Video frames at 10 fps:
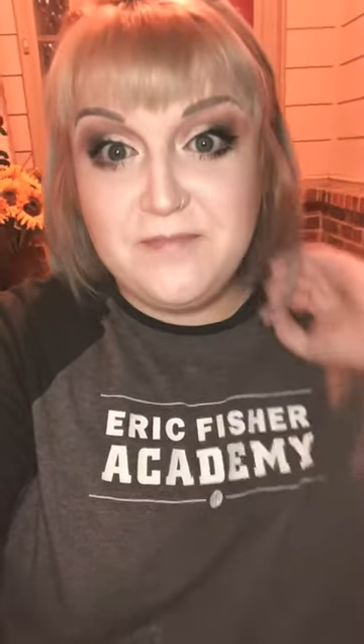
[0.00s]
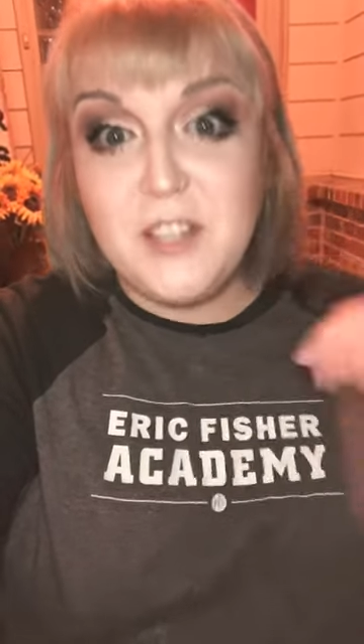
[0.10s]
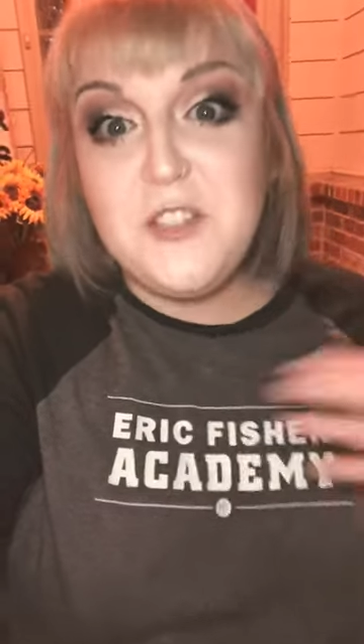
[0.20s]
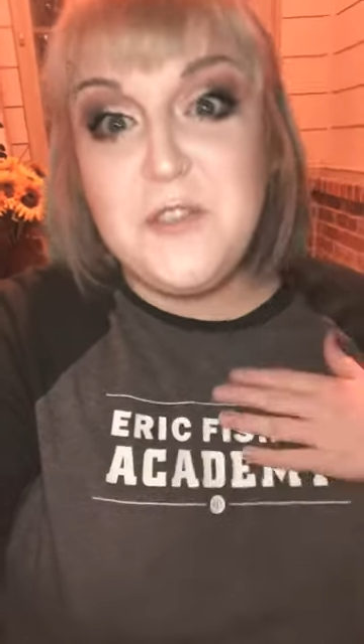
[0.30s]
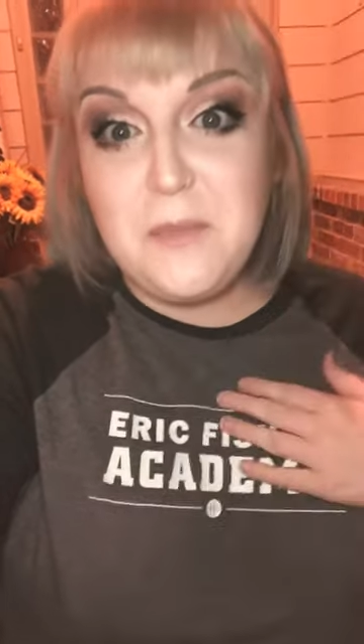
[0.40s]

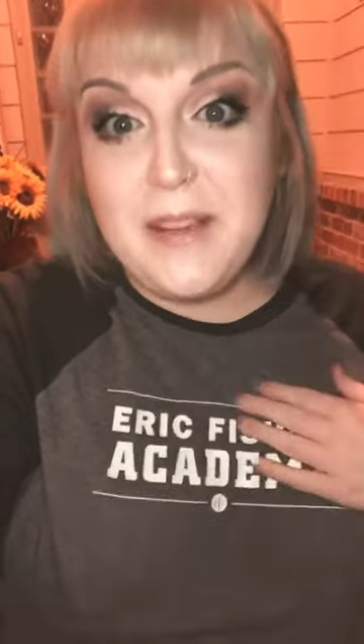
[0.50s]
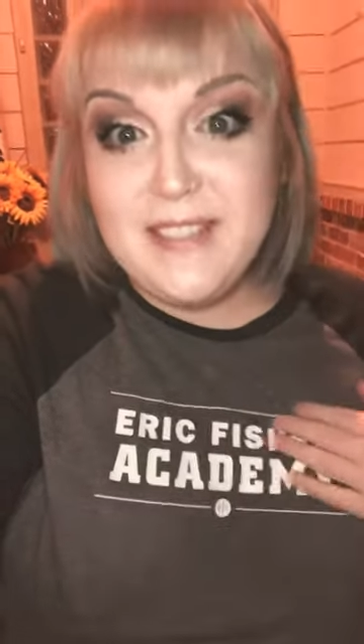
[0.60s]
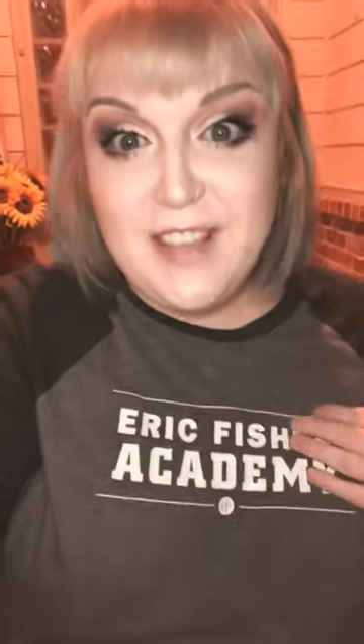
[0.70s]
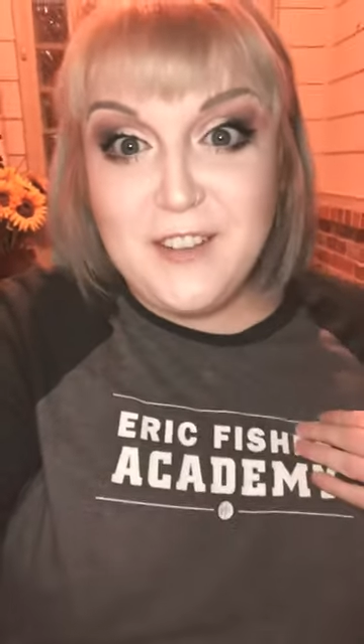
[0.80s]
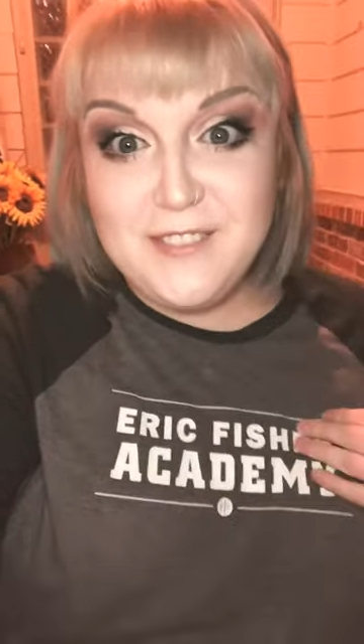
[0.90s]
not just for
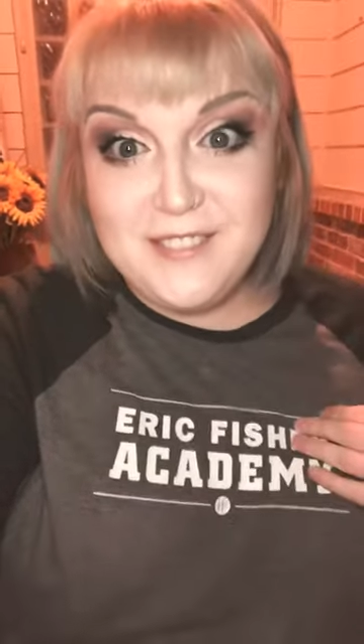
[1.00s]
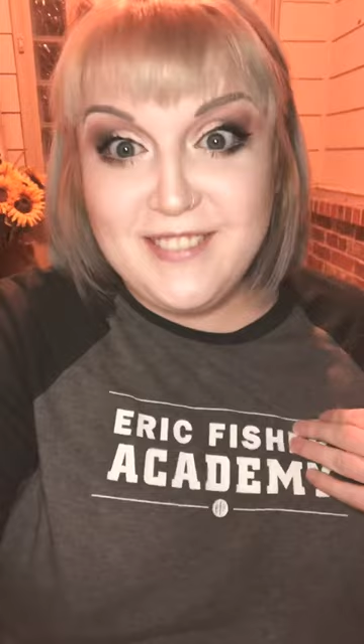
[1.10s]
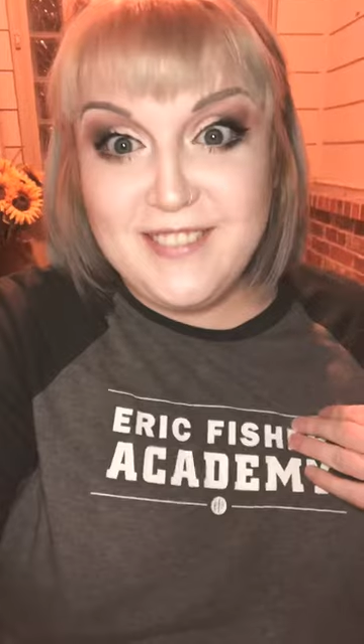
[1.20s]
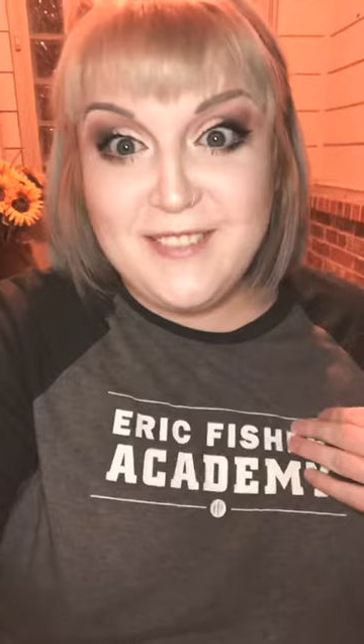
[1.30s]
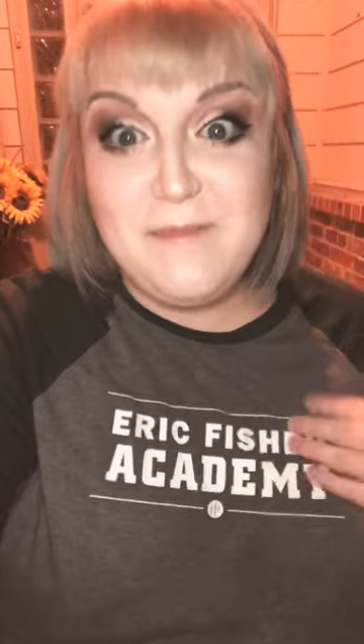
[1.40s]
myself,
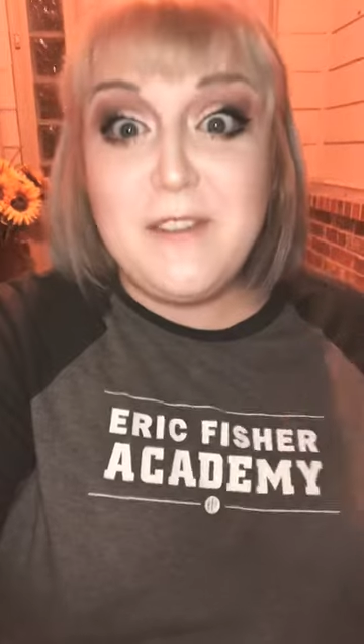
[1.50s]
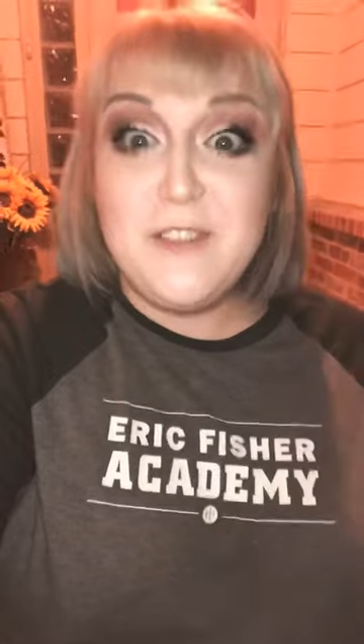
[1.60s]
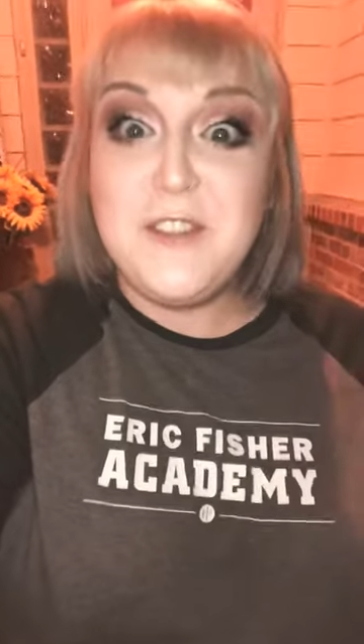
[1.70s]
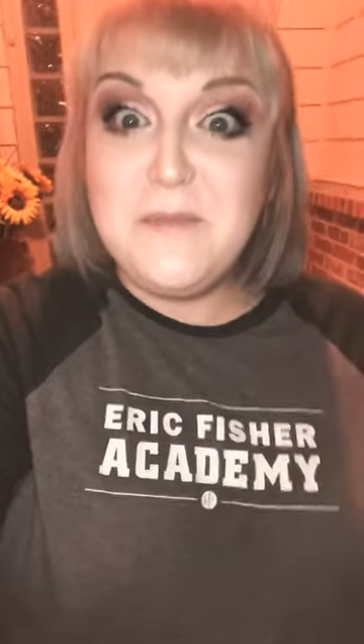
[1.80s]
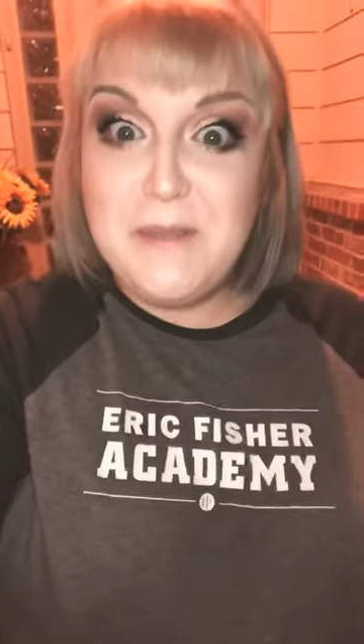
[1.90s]
but
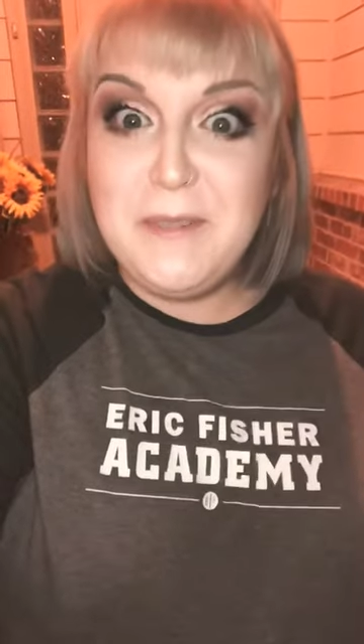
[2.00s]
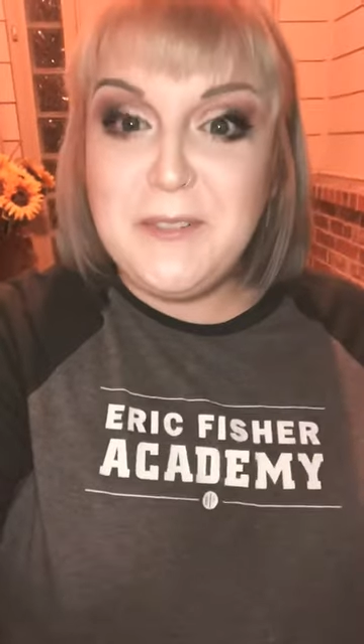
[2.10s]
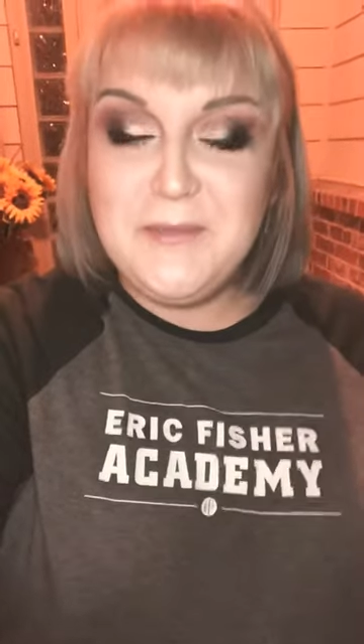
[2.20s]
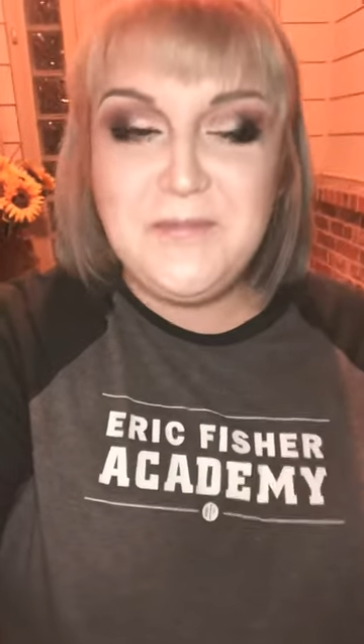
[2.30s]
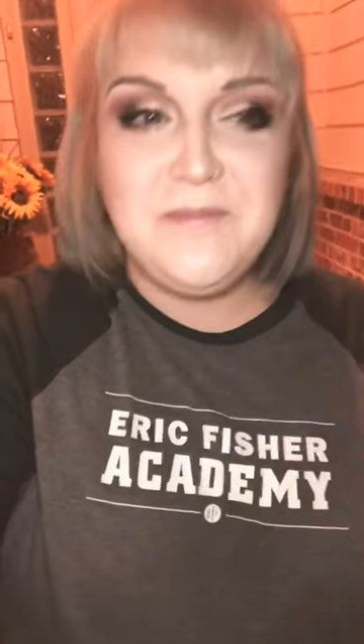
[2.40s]
for other people.